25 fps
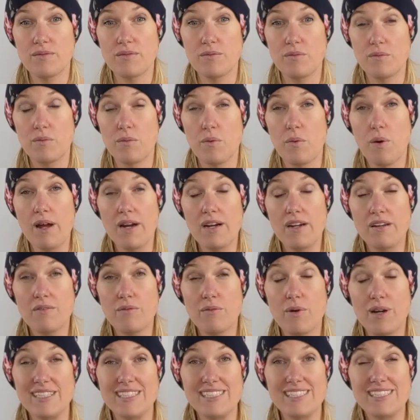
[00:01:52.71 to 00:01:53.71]
What are,
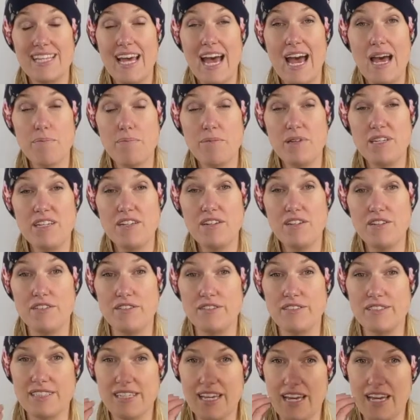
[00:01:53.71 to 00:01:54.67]
what's the happy news?